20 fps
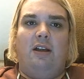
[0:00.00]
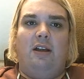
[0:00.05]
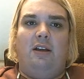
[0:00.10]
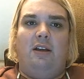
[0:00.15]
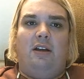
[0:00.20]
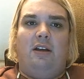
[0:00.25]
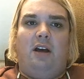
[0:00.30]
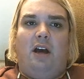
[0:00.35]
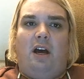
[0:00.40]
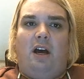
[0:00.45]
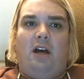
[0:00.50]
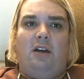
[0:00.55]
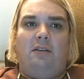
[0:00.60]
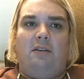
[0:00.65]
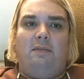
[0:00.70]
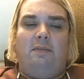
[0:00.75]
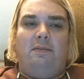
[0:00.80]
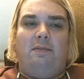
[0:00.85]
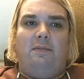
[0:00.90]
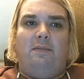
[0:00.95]
uh,
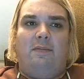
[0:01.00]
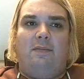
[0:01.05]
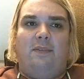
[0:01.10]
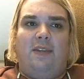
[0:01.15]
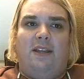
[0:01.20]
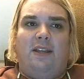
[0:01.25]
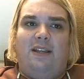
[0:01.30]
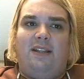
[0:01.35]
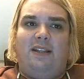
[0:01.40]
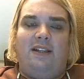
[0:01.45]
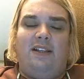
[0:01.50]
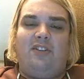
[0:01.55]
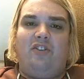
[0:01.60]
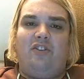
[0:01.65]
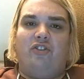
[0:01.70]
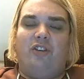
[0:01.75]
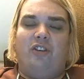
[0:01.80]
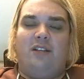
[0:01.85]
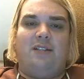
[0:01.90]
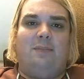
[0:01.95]
it, it's
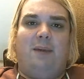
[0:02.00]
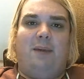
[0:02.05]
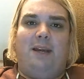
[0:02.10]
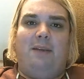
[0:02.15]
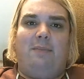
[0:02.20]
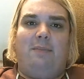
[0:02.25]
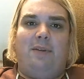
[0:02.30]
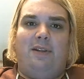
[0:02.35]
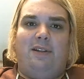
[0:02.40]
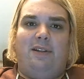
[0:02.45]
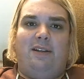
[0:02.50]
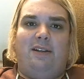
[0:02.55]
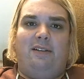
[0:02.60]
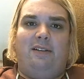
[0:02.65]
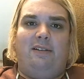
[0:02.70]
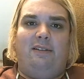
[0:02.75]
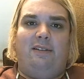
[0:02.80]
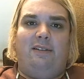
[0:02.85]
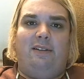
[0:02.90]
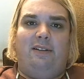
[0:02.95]
just my opinion.
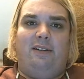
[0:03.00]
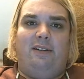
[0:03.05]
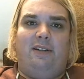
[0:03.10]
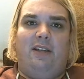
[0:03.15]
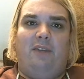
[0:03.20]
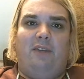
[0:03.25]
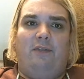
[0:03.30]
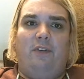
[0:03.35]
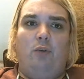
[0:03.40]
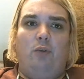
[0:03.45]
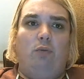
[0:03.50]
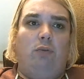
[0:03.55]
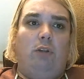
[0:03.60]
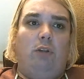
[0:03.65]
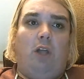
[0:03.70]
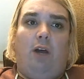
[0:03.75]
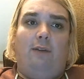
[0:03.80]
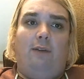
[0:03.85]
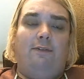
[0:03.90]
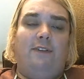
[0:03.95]
If you
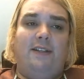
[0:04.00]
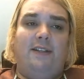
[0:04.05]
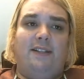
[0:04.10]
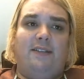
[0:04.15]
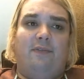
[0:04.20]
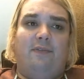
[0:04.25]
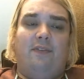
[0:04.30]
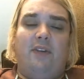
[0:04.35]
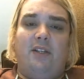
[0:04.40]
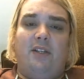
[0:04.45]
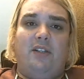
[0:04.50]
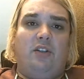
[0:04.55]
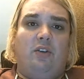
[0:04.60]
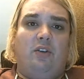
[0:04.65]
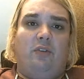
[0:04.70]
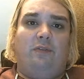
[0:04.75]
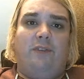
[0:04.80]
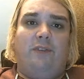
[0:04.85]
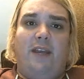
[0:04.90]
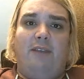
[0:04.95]
love this, if it's your
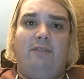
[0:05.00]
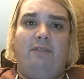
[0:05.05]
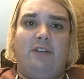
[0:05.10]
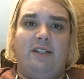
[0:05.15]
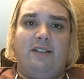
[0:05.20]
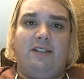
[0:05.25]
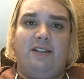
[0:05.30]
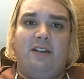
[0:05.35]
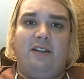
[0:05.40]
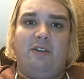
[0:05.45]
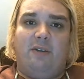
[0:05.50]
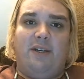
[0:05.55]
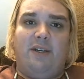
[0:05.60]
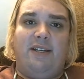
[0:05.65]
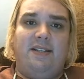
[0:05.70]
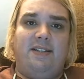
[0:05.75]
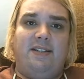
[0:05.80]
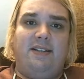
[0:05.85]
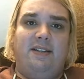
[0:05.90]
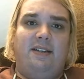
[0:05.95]
favorite
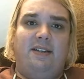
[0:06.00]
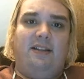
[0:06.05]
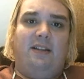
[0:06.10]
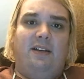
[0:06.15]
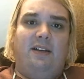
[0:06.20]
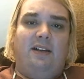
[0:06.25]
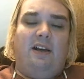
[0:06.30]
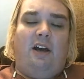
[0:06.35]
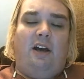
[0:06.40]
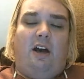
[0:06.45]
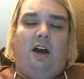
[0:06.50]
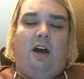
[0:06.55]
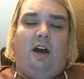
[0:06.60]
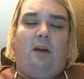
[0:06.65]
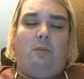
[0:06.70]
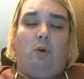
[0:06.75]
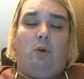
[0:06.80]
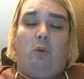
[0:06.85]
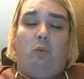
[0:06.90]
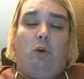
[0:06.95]
series, um,
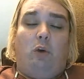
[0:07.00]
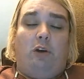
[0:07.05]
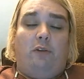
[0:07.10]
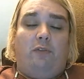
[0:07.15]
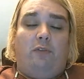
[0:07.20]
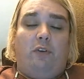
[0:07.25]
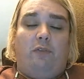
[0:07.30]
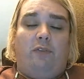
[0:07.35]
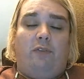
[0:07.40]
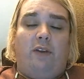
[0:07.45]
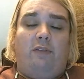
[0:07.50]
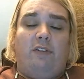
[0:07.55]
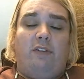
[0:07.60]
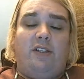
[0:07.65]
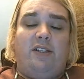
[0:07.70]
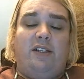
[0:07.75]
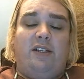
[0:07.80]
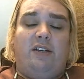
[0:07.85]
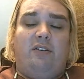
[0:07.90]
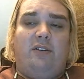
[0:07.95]
or one of your favorite
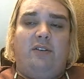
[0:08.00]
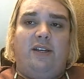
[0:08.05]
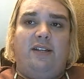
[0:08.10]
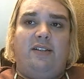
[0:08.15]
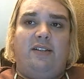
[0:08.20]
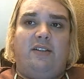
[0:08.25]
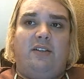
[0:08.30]
series,